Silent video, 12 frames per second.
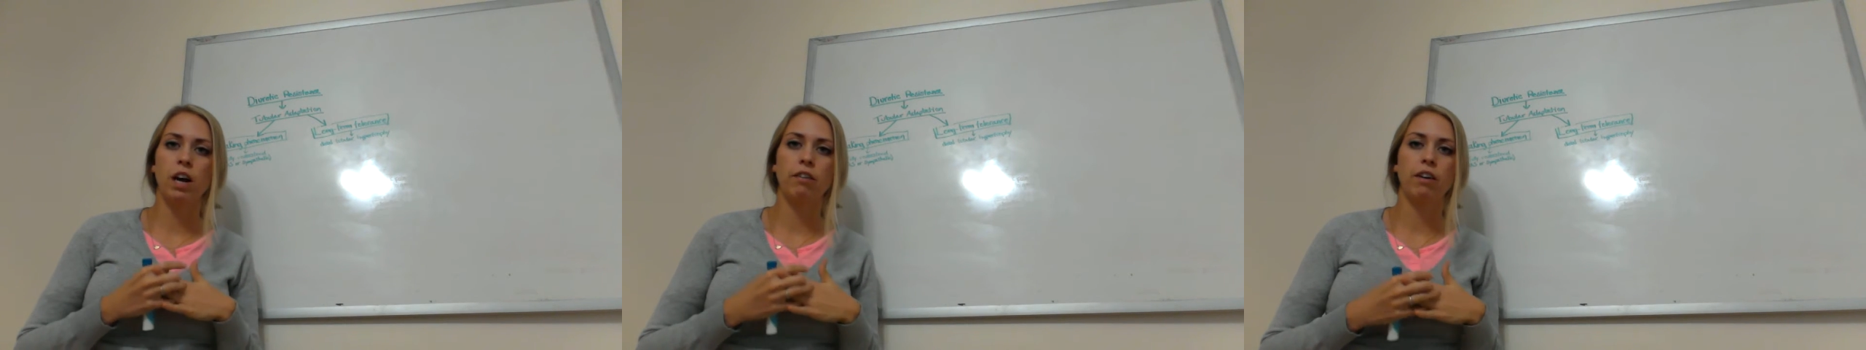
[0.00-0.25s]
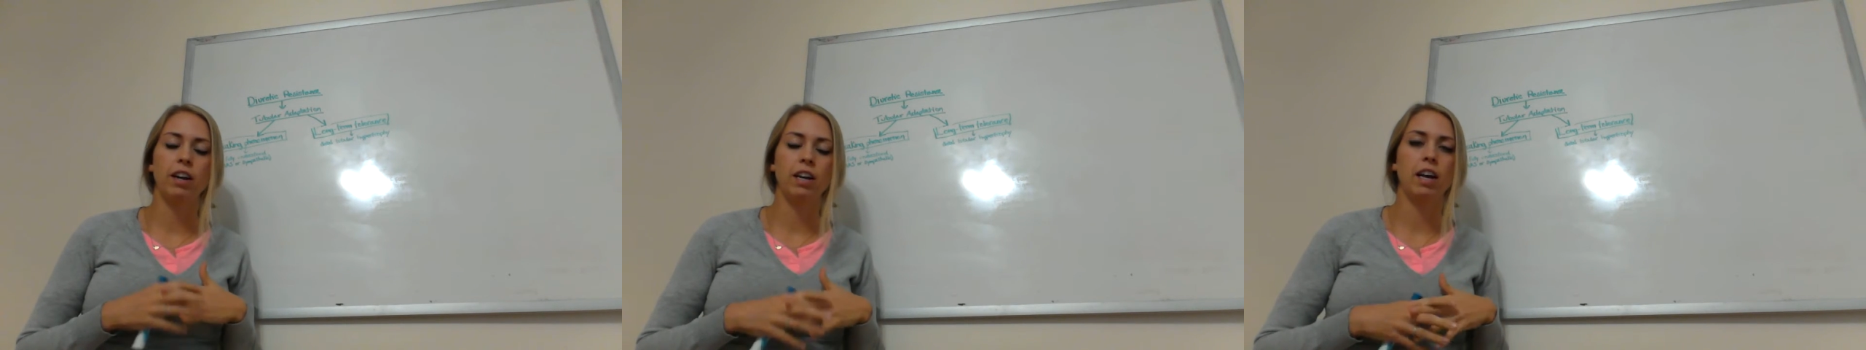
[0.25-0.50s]

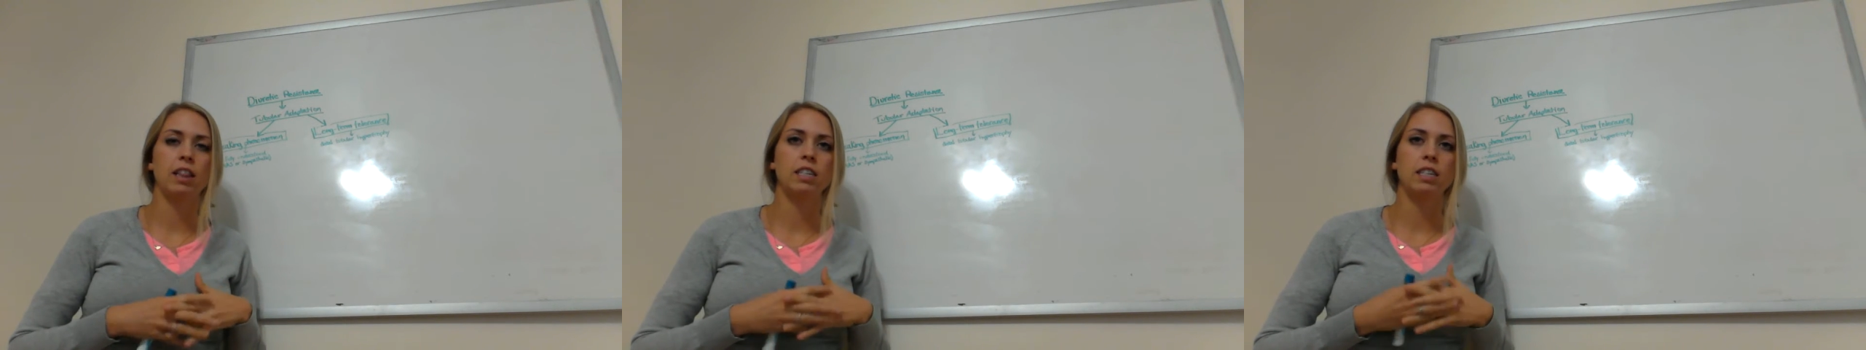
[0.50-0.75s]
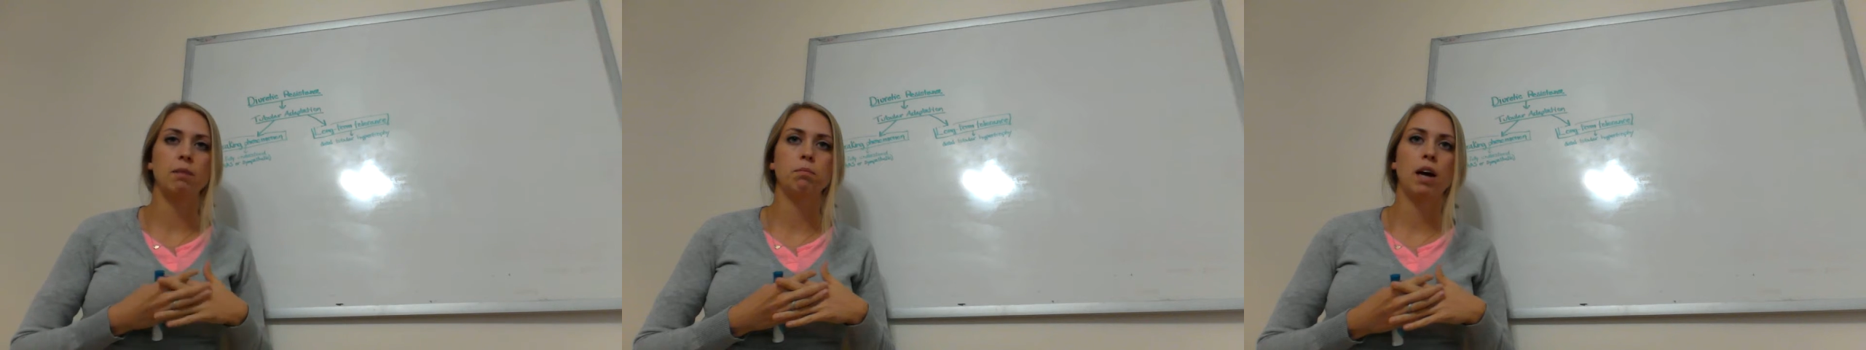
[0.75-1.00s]
diuretic at
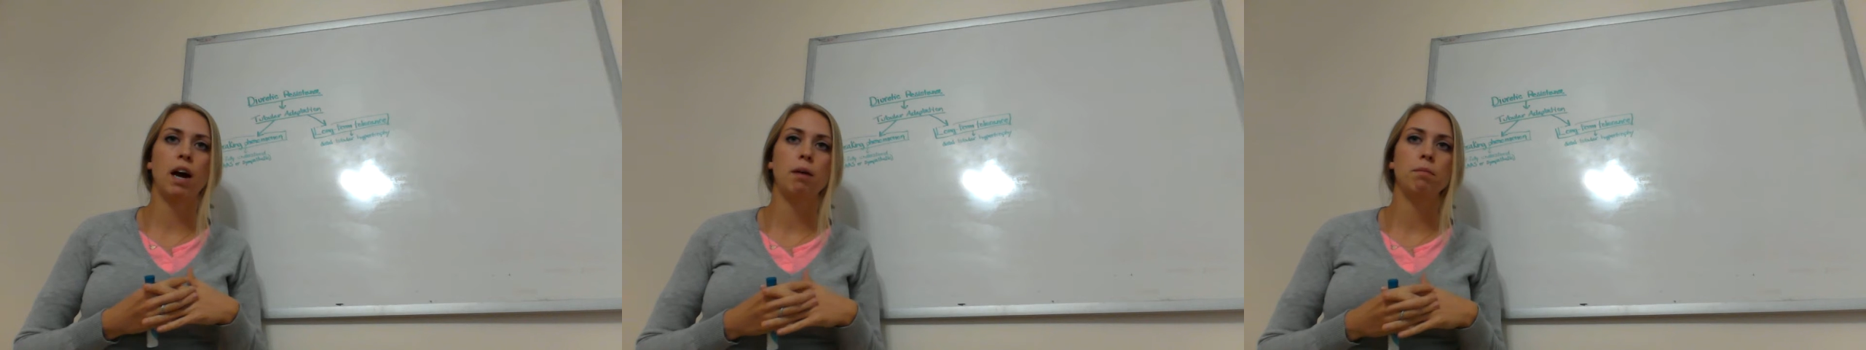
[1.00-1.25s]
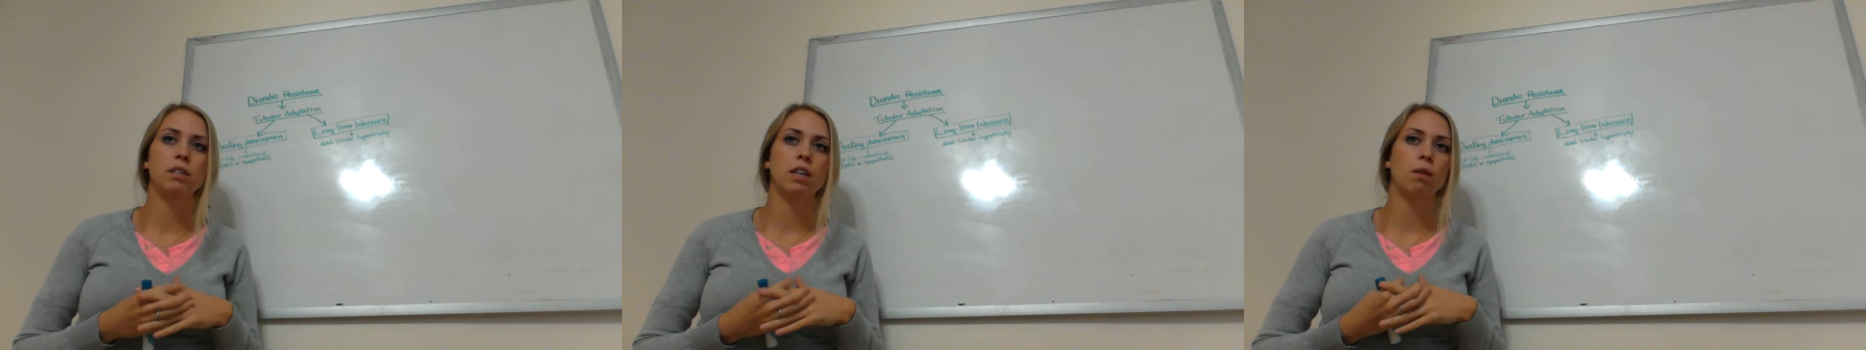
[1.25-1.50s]
the same
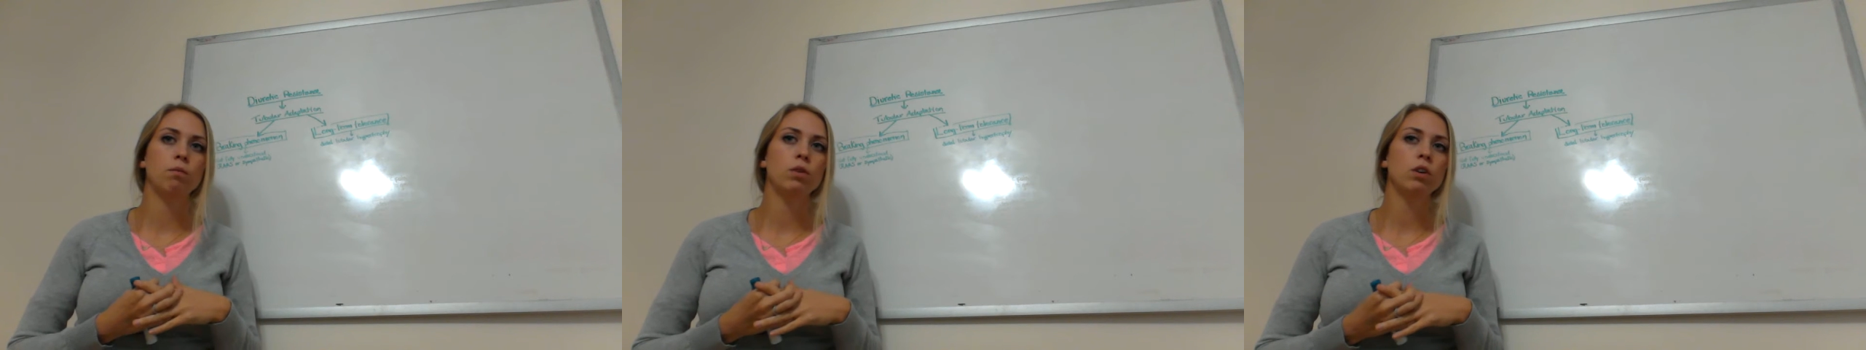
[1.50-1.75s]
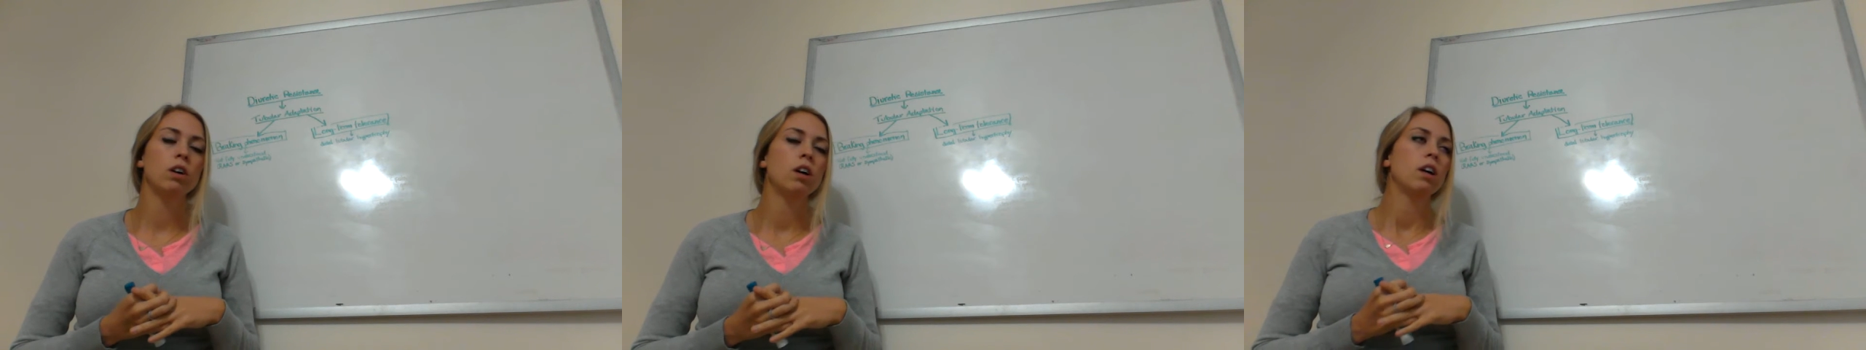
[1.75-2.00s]
time is
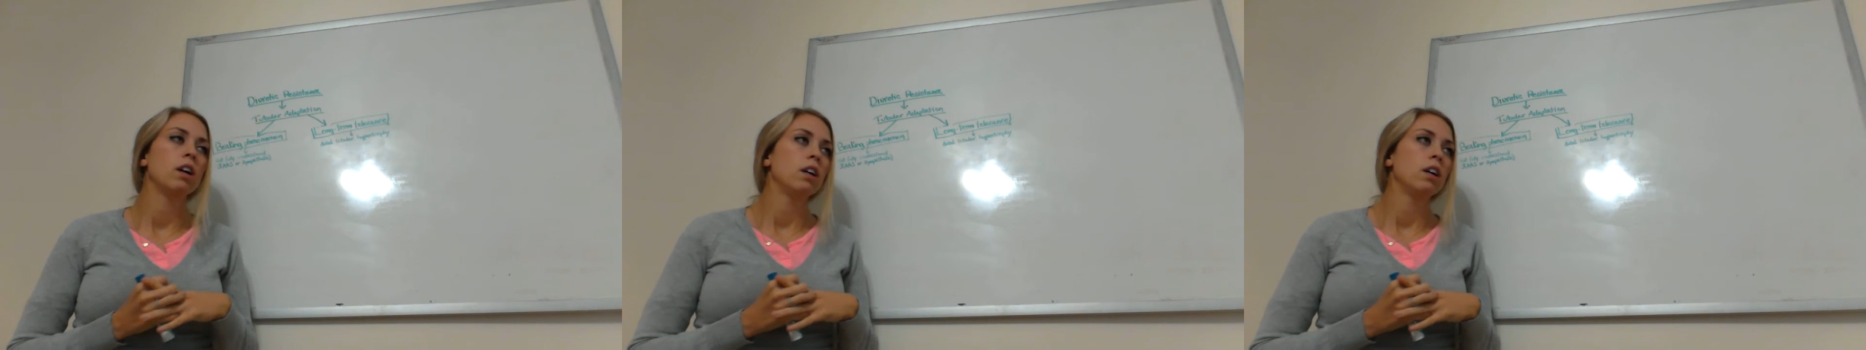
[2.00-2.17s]
helpful